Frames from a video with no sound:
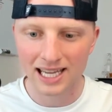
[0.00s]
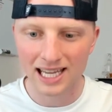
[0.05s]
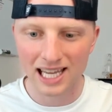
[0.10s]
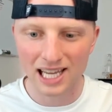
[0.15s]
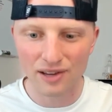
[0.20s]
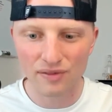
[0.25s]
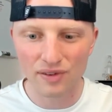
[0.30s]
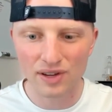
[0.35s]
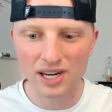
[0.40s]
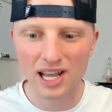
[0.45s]

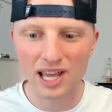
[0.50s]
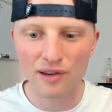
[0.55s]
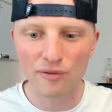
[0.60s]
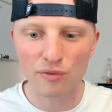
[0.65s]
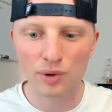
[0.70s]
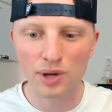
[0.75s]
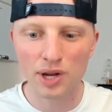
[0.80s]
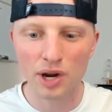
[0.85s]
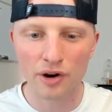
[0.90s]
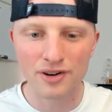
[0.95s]
even
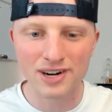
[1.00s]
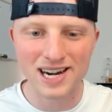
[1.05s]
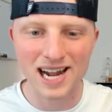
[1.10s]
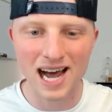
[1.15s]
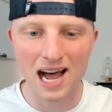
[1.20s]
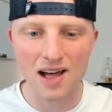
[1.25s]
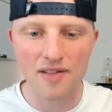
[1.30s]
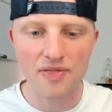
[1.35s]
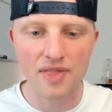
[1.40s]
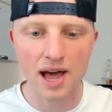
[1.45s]
if we are
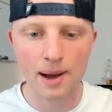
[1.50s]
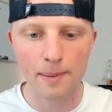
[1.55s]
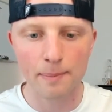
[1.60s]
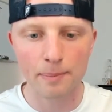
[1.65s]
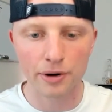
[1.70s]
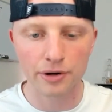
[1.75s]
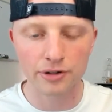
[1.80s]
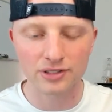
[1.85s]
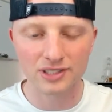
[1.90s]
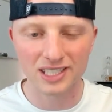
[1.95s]
not that
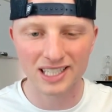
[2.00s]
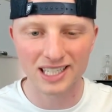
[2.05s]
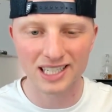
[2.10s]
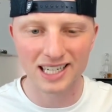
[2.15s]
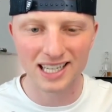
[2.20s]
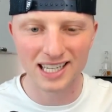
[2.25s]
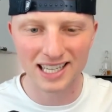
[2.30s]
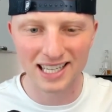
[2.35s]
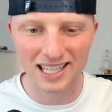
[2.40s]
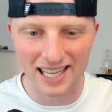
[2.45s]

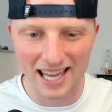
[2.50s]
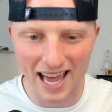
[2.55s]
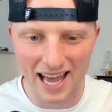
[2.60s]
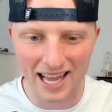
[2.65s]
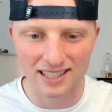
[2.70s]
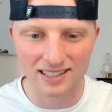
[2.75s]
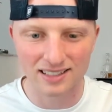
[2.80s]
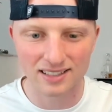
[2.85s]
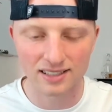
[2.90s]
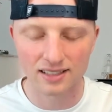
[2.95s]
person
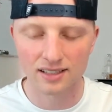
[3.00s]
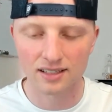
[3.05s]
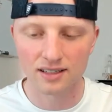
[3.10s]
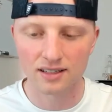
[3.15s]
yet.